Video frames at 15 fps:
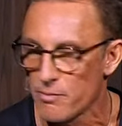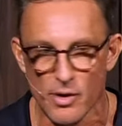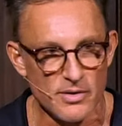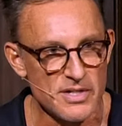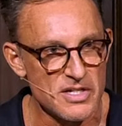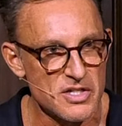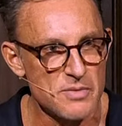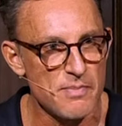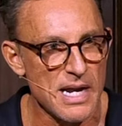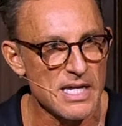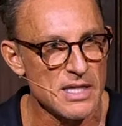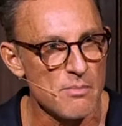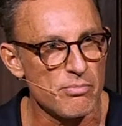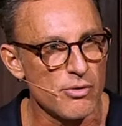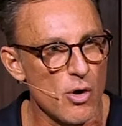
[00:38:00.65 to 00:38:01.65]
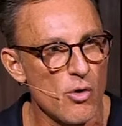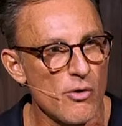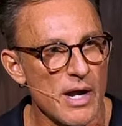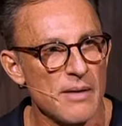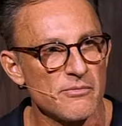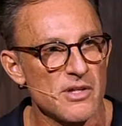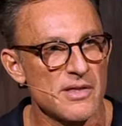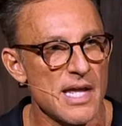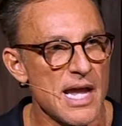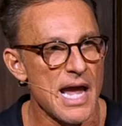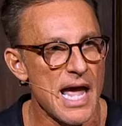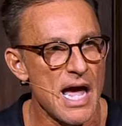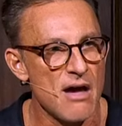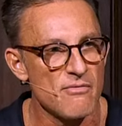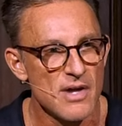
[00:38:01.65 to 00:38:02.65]
participate in the programs that
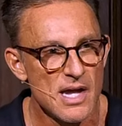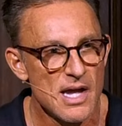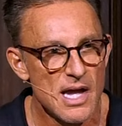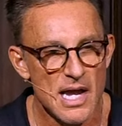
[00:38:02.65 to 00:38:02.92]
have.